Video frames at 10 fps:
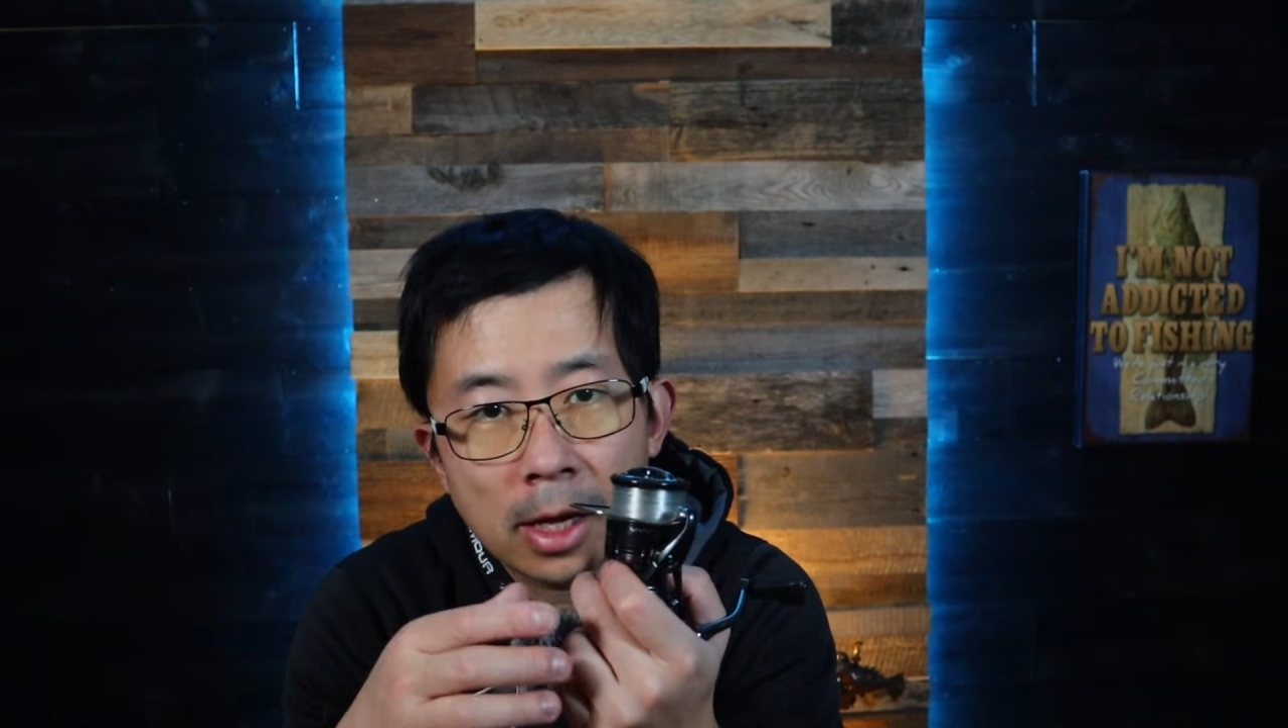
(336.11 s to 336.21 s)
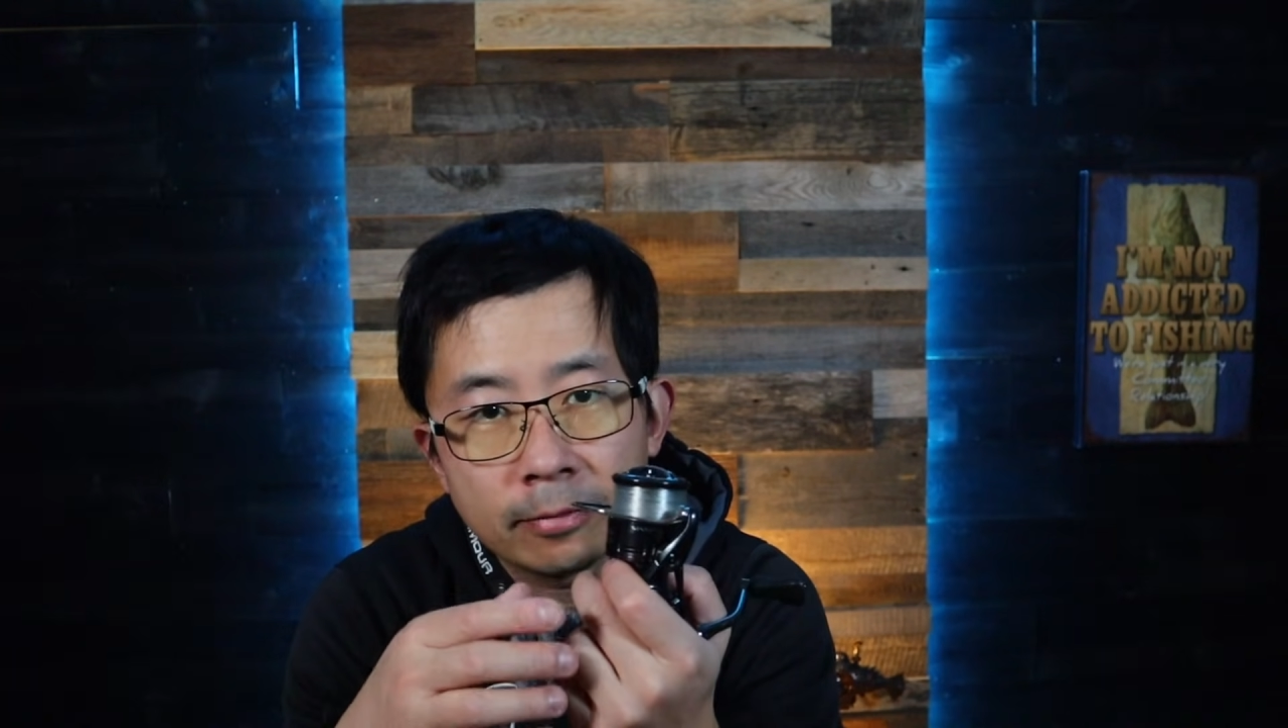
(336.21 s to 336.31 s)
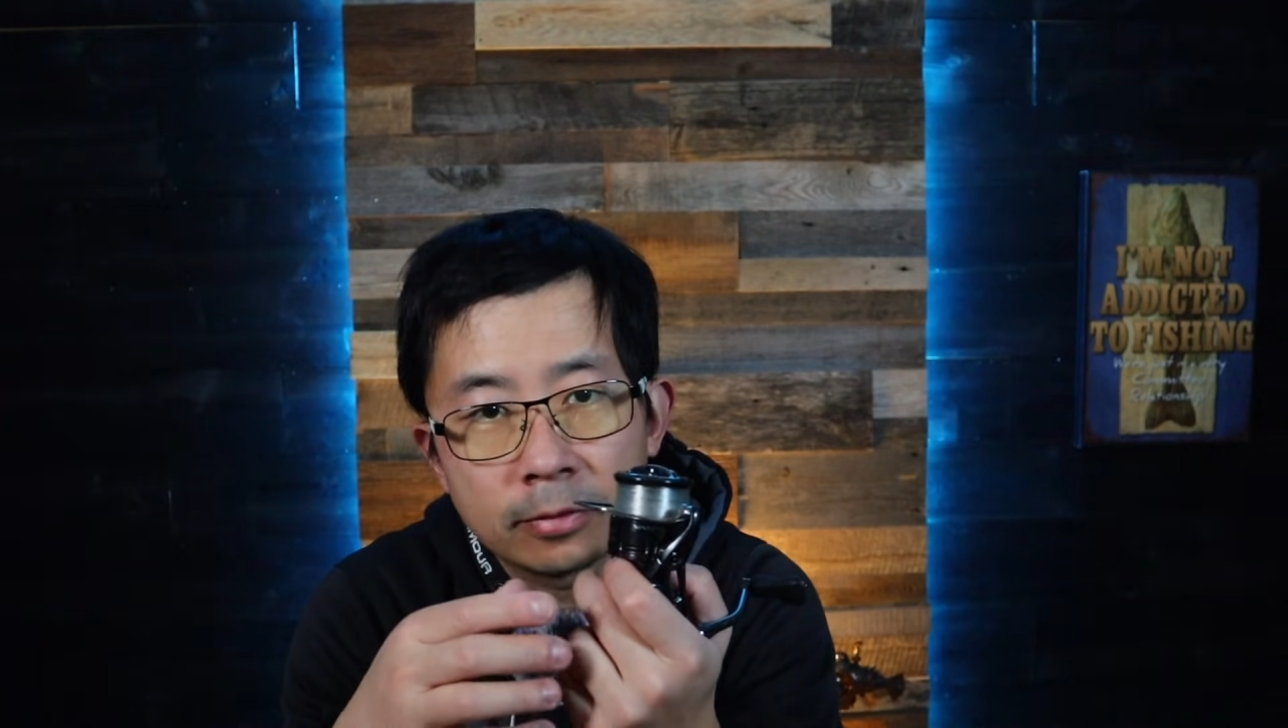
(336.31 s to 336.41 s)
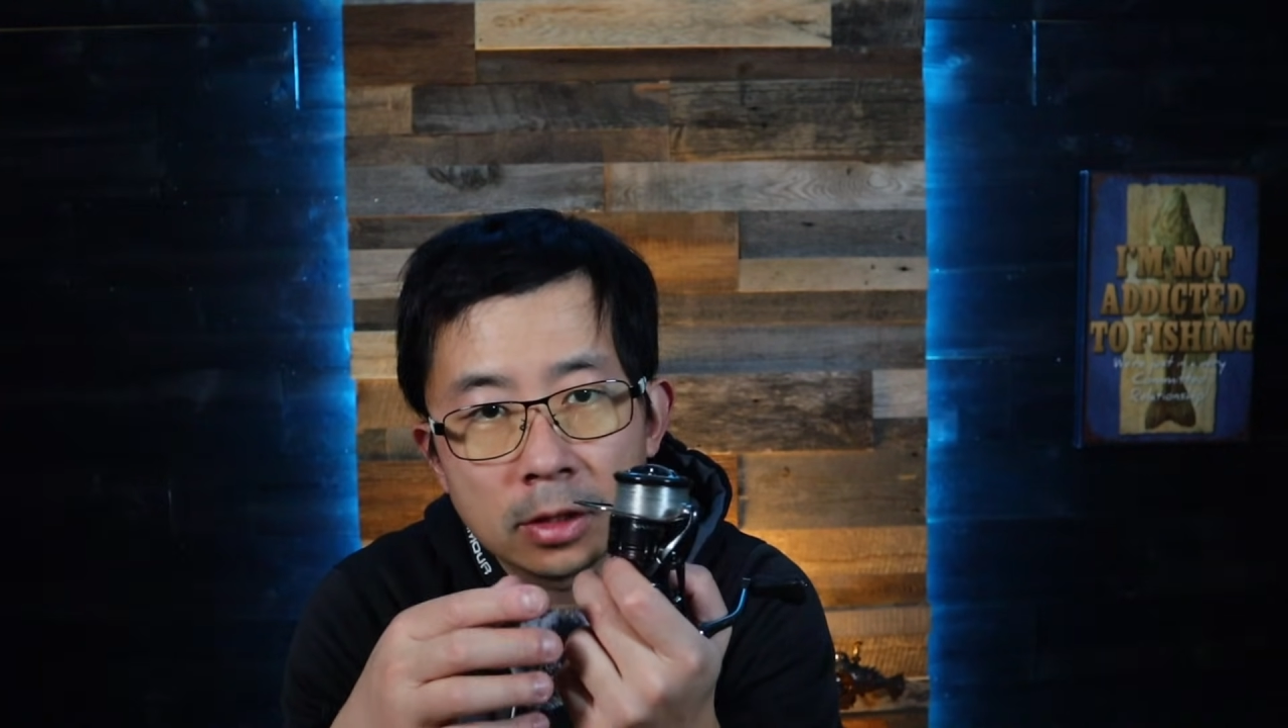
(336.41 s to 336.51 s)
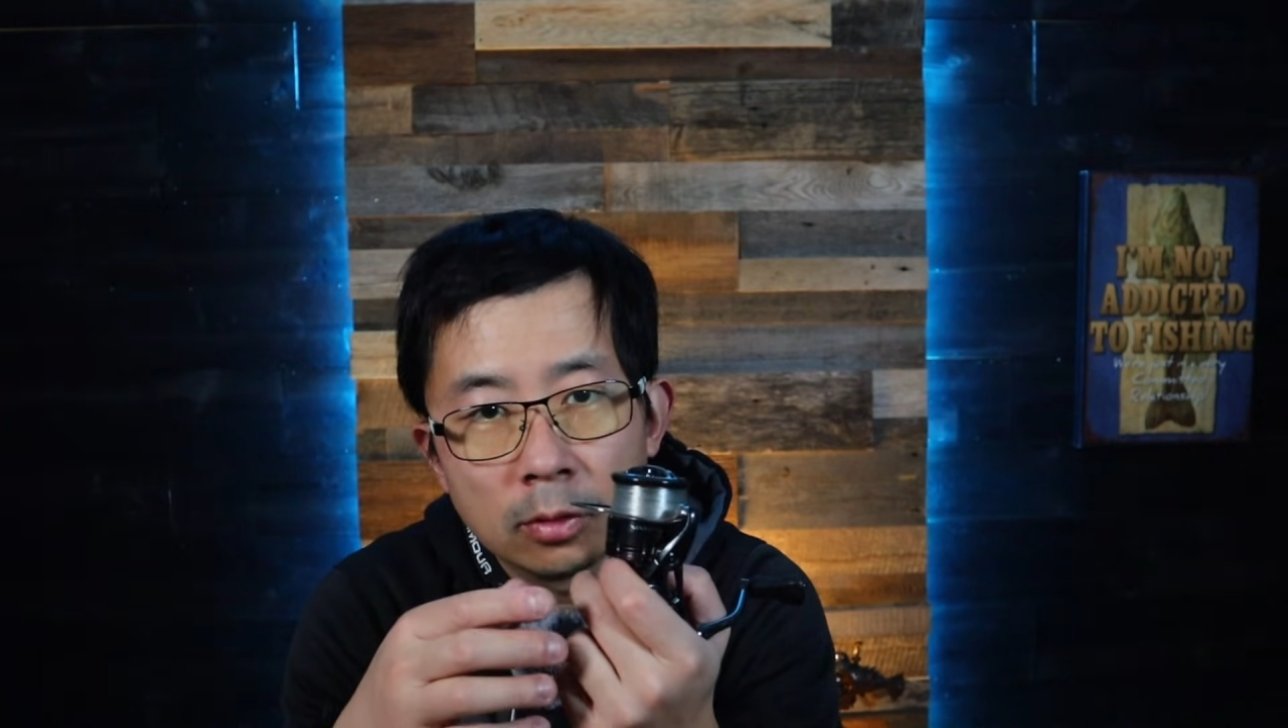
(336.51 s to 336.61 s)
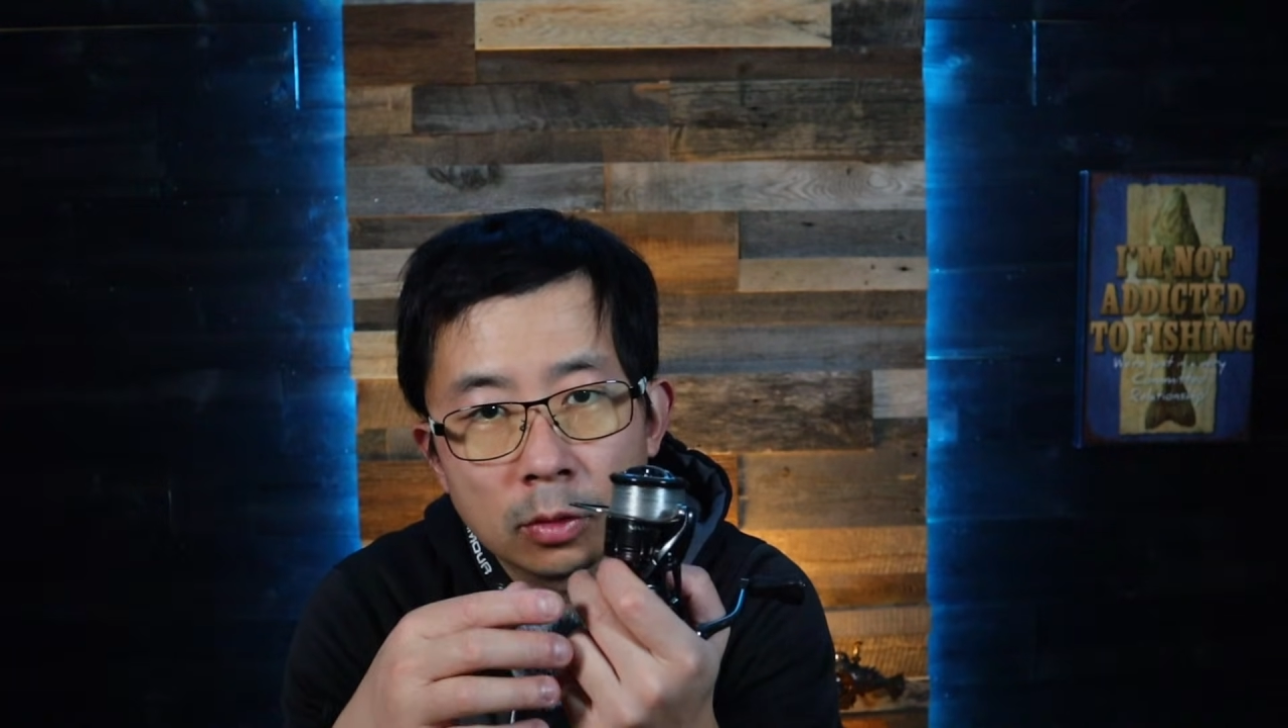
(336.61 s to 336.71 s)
FD,